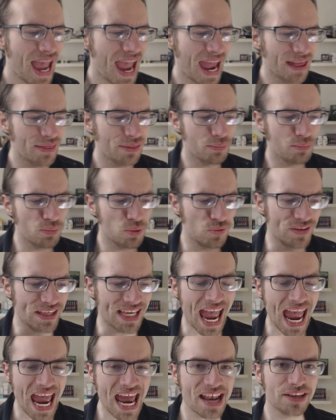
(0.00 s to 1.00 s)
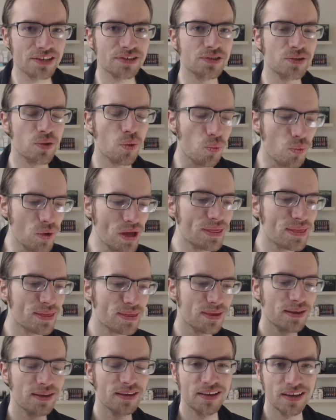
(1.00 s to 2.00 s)
And the movie ends
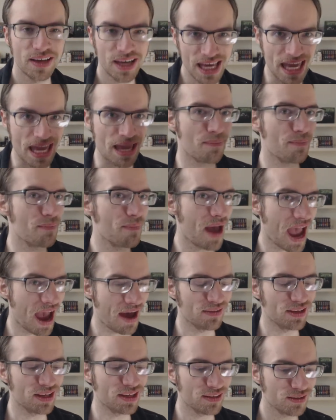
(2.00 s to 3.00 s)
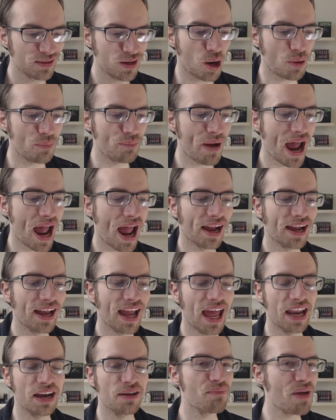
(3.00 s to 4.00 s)
with him having gotten
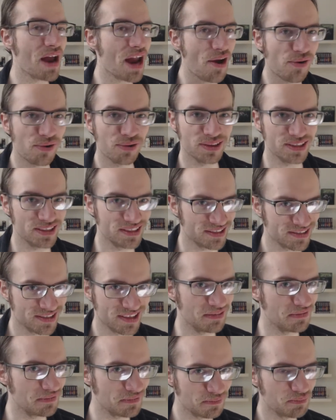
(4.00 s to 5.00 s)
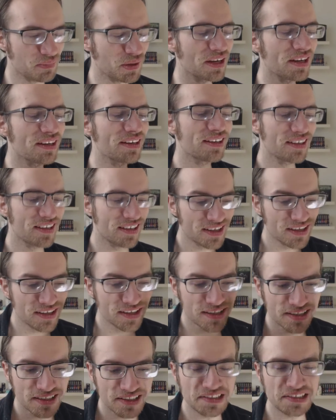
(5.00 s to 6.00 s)
back and apparently safe, but,
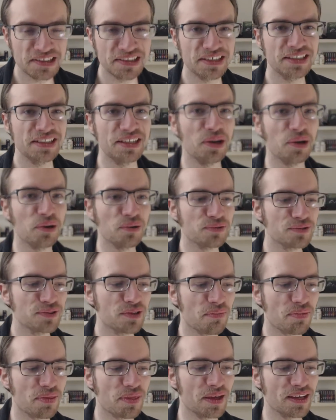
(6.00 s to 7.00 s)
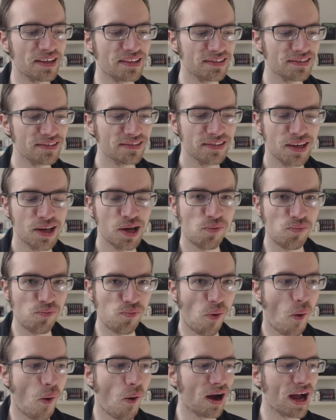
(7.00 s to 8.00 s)
you know, something's
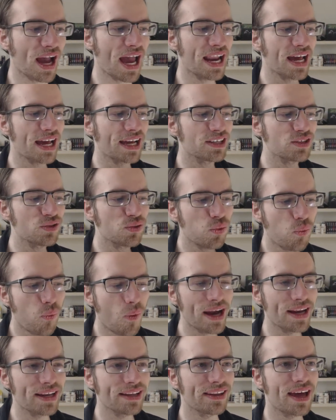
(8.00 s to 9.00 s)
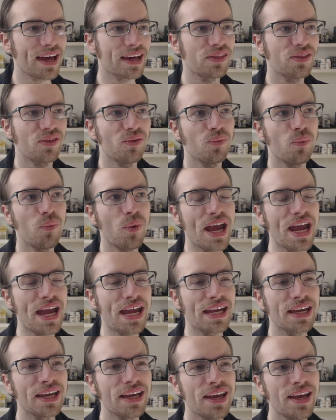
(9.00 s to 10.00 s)
wrong. And I quite like the
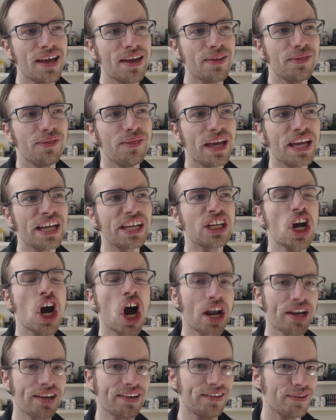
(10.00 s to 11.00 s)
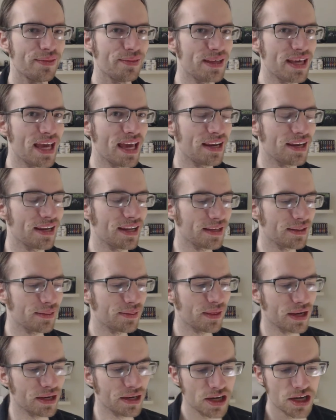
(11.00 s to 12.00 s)
way they cut the ending,
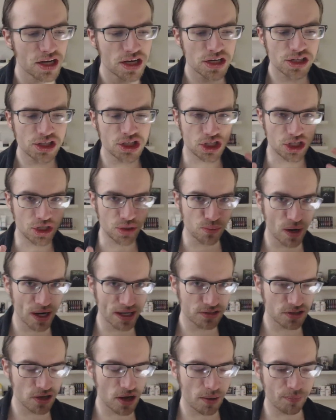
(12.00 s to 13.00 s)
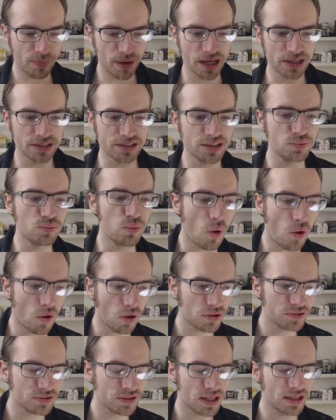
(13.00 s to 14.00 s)
that she wakes up and she
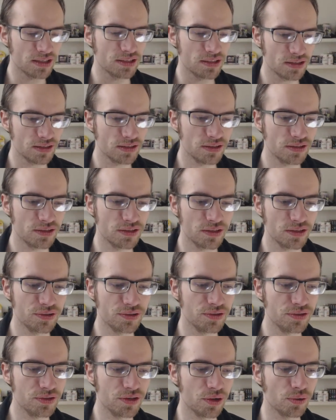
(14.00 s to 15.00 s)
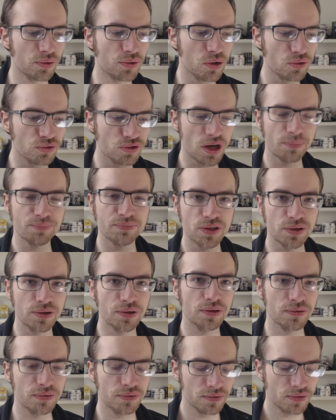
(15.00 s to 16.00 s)
walks and, you know, goes up to
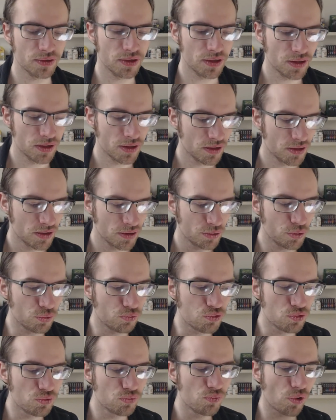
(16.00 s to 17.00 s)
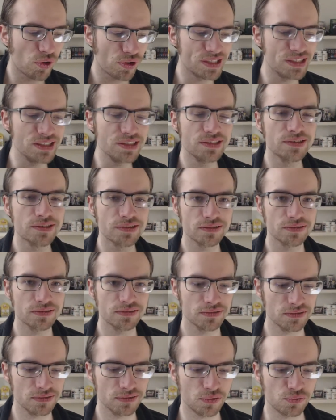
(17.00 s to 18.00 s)
the, the room where he's
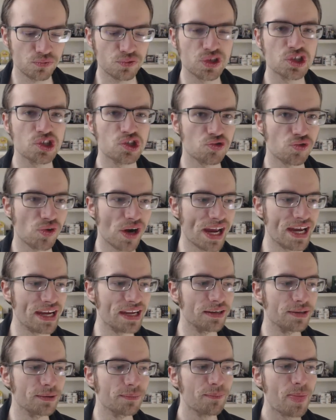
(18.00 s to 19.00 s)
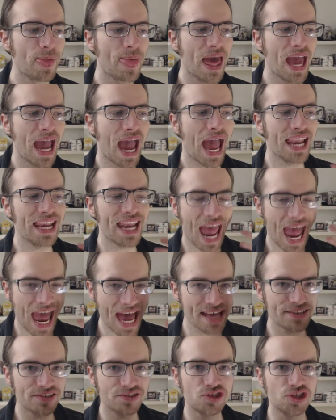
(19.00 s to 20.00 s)
restrained. And
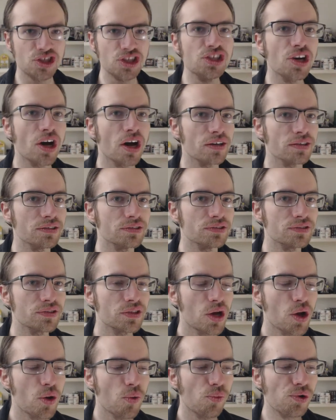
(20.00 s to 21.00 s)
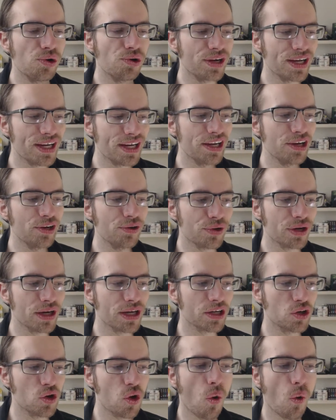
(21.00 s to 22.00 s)
as she does, we're
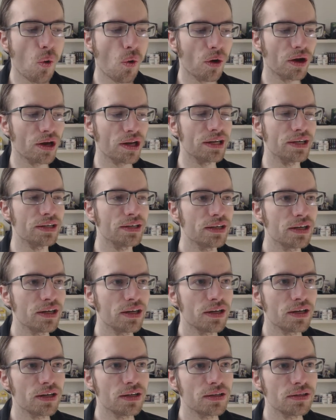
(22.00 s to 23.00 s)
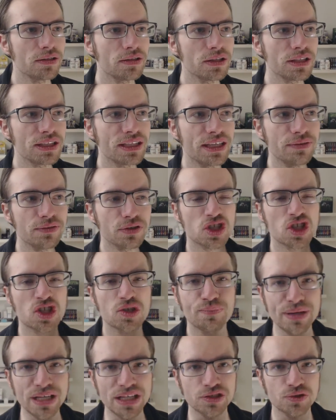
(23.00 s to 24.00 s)
hearing Coin give a
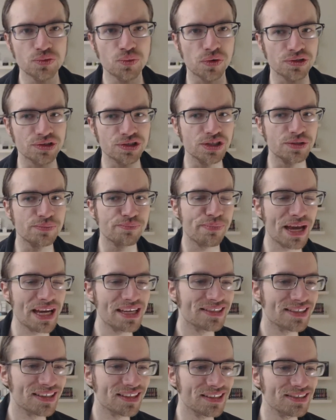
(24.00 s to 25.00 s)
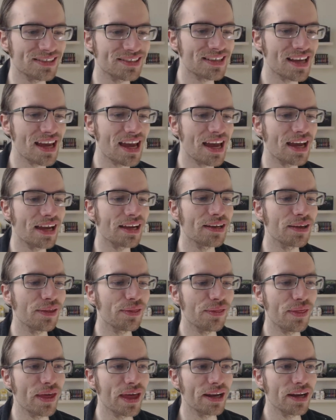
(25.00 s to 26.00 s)
speech where she's basically saying
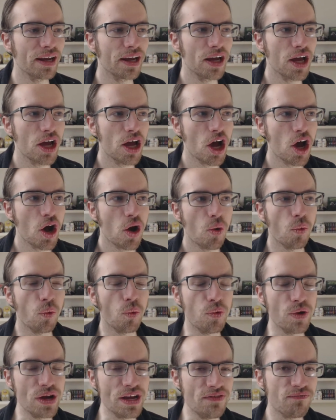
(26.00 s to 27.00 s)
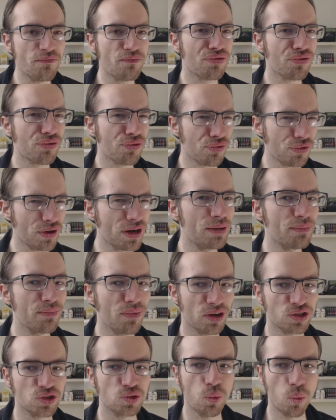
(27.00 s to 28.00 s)
that we've pretty
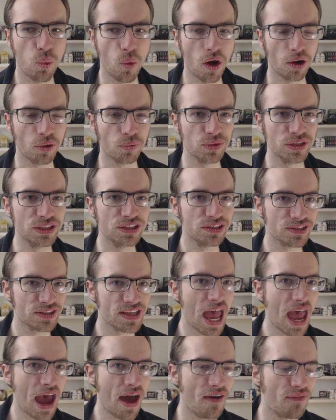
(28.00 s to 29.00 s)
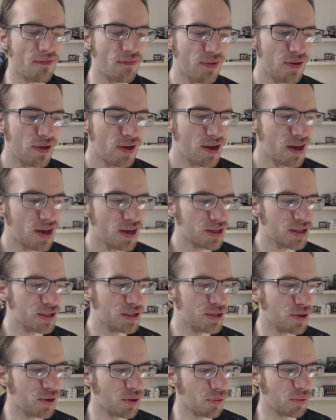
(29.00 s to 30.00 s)
much won. We just have,
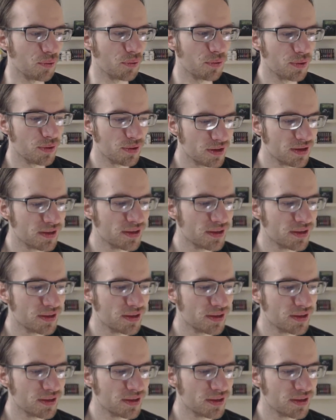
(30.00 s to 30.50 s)
you know,